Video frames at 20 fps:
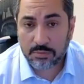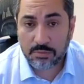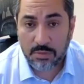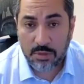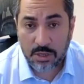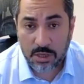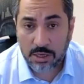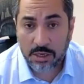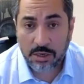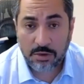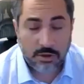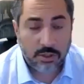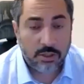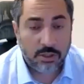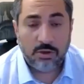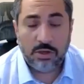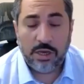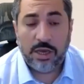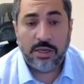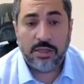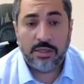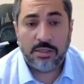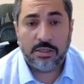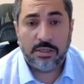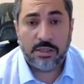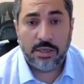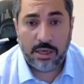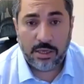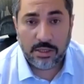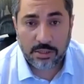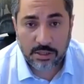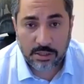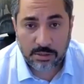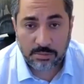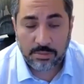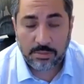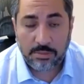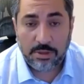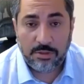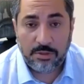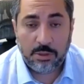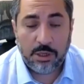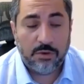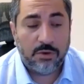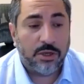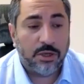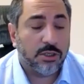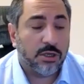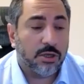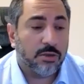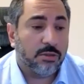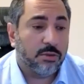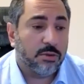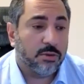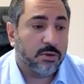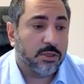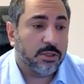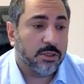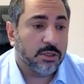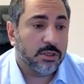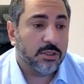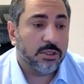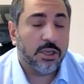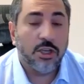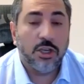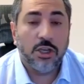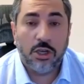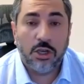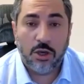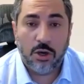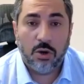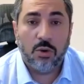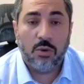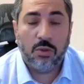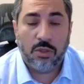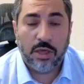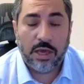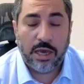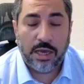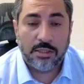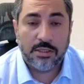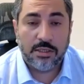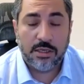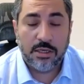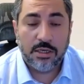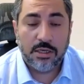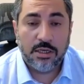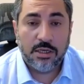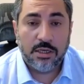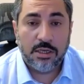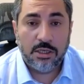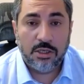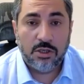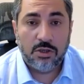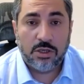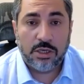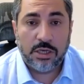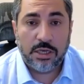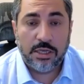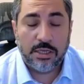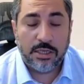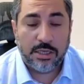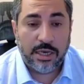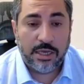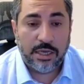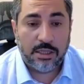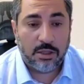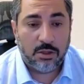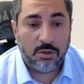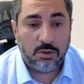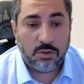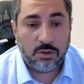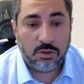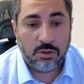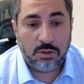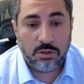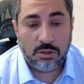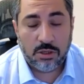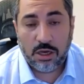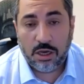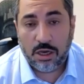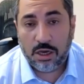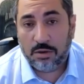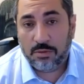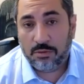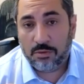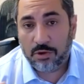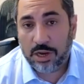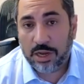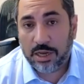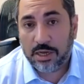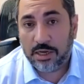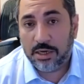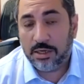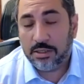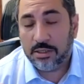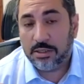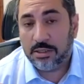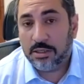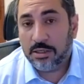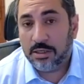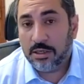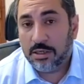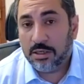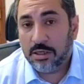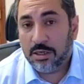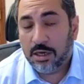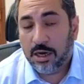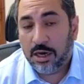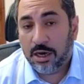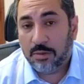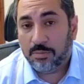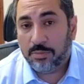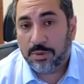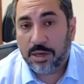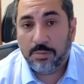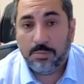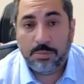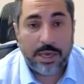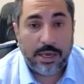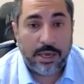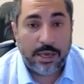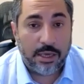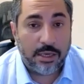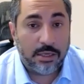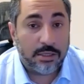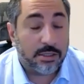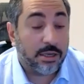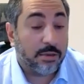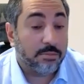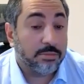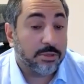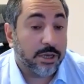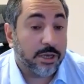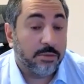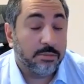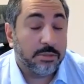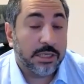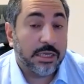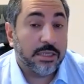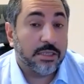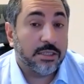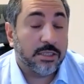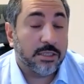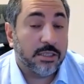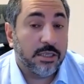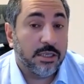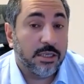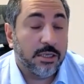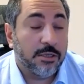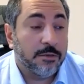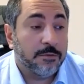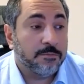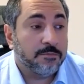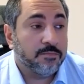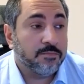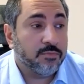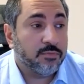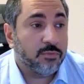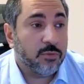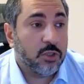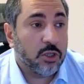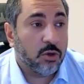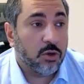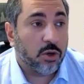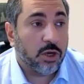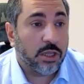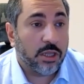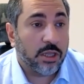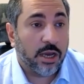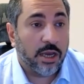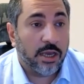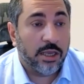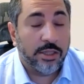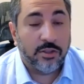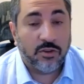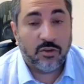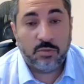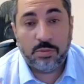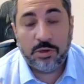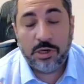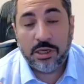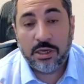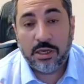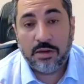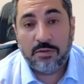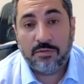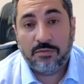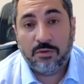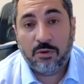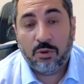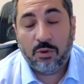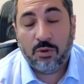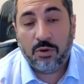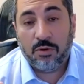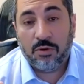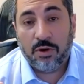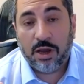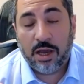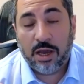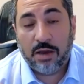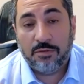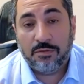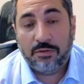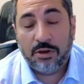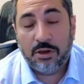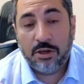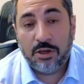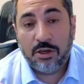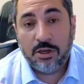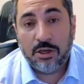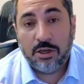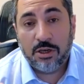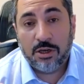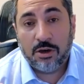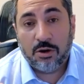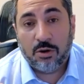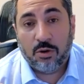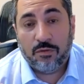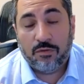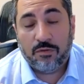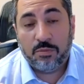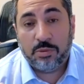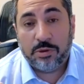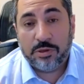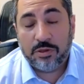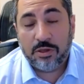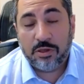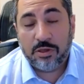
here in the United States, the immigration authorities, they know that you can get those records by paying. Sometimes I see clients bring in a photograph of police